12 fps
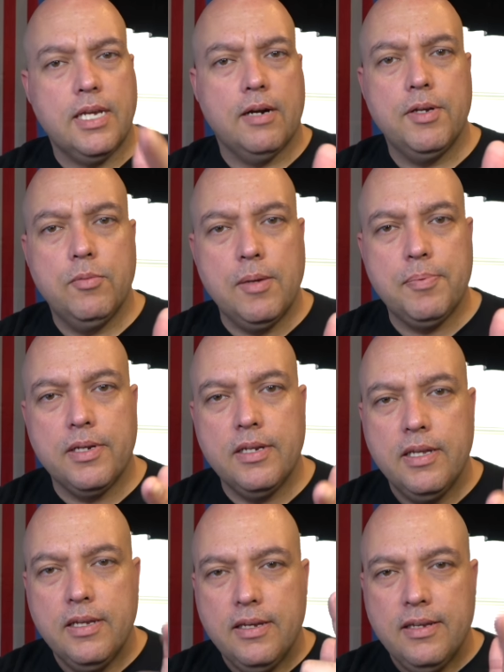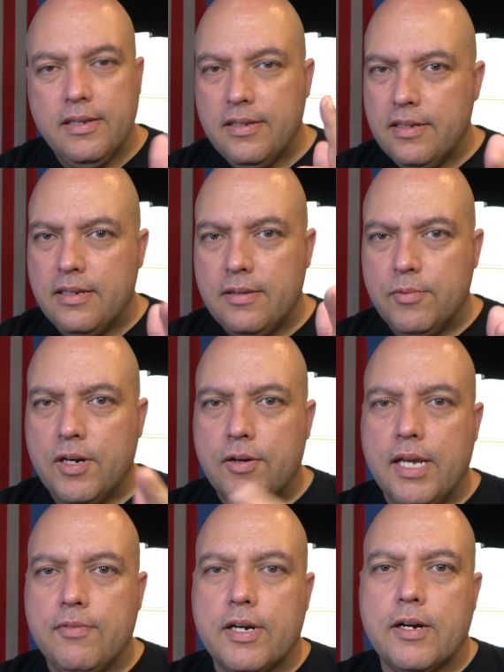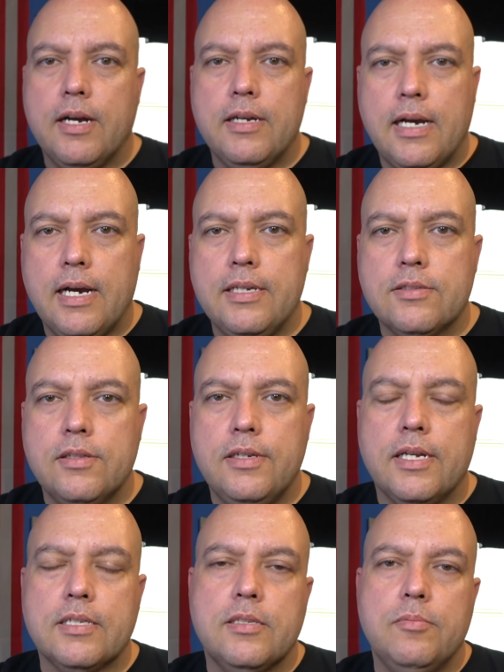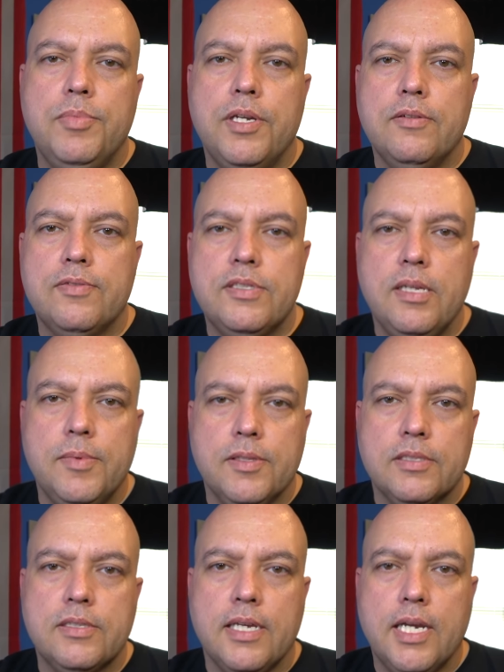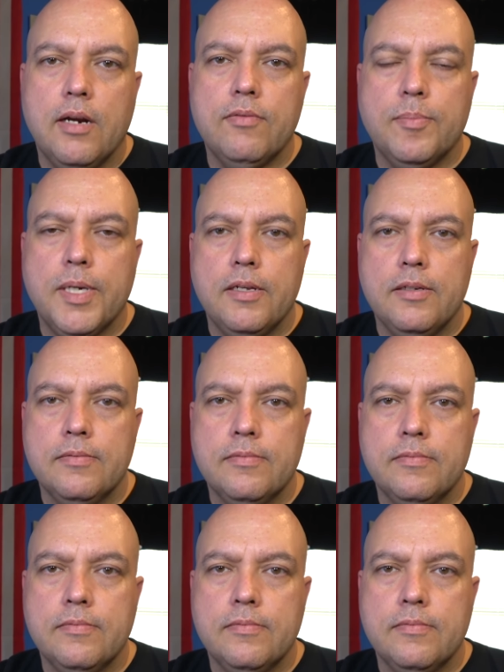carry a weapon, and we already have our eyes on the next bit of stimulus. Take care, everybody.